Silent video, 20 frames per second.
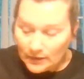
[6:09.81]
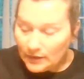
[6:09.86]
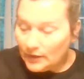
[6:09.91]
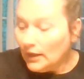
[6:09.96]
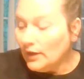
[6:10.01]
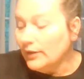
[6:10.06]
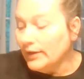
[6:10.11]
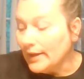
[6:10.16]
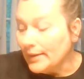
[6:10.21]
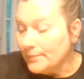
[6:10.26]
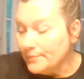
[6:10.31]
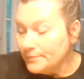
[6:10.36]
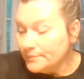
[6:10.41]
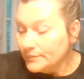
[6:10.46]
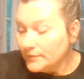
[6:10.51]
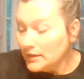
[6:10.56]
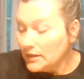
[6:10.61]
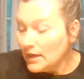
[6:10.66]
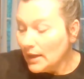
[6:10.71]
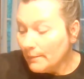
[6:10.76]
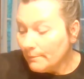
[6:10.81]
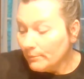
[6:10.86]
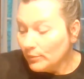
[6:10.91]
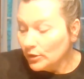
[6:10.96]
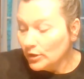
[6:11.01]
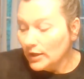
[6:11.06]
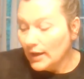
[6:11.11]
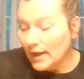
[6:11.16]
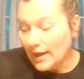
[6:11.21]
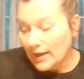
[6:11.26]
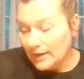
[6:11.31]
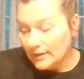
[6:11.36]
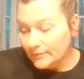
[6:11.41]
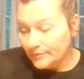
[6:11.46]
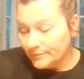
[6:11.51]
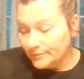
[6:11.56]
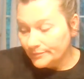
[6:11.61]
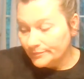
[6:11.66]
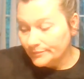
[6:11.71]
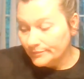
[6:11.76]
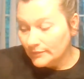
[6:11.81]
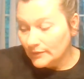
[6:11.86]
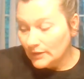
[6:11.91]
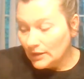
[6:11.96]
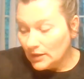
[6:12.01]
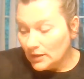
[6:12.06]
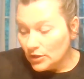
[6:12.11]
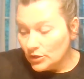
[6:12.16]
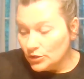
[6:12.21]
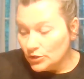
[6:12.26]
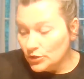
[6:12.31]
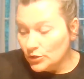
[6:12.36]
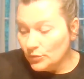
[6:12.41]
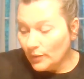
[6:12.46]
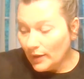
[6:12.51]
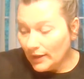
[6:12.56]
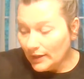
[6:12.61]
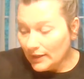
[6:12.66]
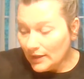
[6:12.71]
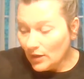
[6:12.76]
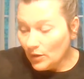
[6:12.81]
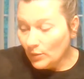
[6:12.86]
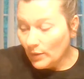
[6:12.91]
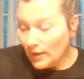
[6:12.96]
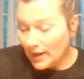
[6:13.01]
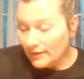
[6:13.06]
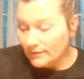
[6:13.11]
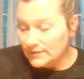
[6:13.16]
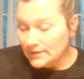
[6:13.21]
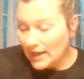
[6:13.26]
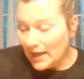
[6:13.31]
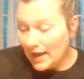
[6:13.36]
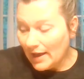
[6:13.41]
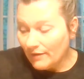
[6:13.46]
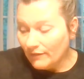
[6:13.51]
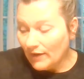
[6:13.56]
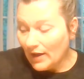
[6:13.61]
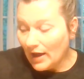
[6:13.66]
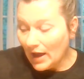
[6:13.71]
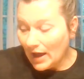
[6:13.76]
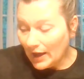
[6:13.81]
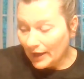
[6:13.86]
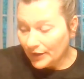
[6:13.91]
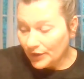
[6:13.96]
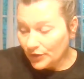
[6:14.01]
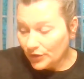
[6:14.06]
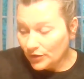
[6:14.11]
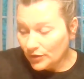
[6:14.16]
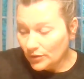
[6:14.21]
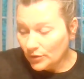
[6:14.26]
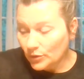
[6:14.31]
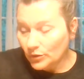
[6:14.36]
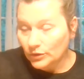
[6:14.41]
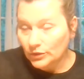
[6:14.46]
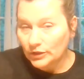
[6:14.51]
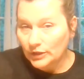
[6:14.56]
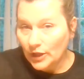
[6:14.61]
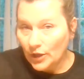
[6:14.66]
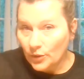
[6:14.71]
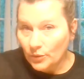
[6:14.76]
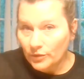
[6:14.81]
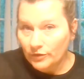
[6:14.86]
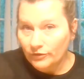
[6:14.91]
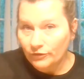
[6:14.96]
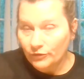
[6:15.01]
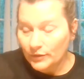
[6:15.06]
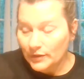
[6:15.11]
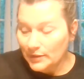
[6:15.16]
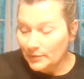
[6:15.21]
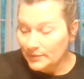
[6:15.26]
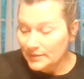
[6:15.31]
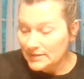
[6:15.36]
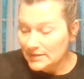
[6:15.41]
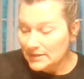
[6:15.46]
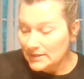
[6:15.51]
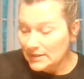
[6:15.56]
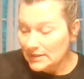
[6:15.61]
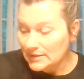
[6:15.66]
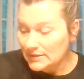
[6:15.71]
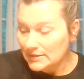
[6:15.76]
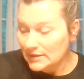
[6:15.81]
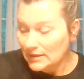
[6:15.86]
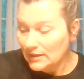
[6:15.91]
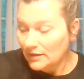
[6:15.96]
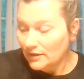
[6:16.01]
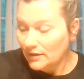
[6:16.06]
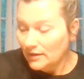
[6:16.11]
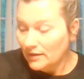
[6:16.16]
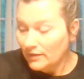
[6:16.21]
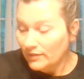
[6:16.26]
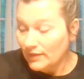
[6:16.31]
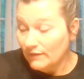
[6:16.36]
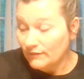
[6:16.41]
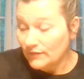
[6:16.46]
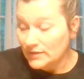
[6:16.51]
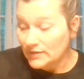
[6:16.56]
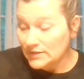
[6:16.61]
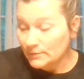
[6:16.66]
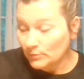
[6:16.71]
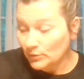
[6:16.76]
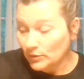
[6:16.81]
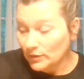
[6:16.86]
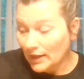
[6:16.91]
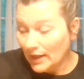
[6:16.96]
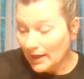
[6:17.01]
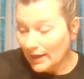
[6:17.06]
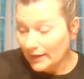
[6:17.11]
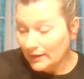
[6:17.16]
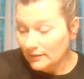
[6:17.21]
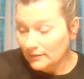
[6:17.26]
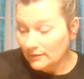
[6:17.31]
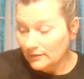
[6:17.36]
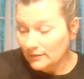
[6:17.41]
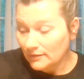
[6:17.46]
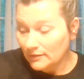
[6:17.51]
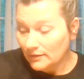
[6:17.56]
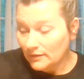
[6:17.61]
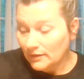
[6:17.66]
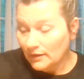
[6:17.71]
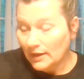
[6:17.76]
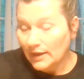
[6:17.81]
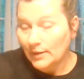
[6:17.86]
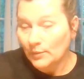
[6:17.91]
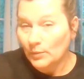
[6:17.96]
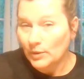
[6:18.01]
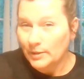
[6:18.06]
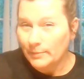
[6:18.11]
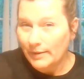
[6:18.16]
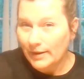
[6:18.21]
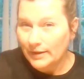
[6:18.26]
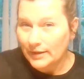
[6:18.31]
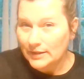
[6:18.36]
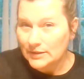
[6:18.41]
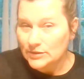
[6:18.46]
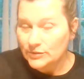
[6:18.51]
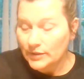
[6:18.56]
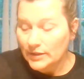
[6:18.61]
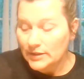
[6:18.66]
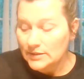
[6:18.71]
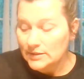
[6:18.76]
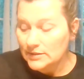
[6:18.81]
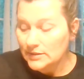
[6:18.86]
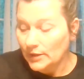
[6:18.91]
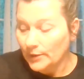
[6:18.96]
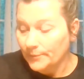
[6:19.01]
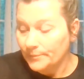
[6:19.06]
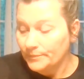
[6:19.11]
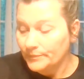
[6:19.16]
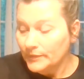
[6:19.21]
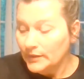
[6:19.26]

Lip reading: Okay, number 8. Do radio waves have higher or lower frequencies than visible light? And what about X-rays? So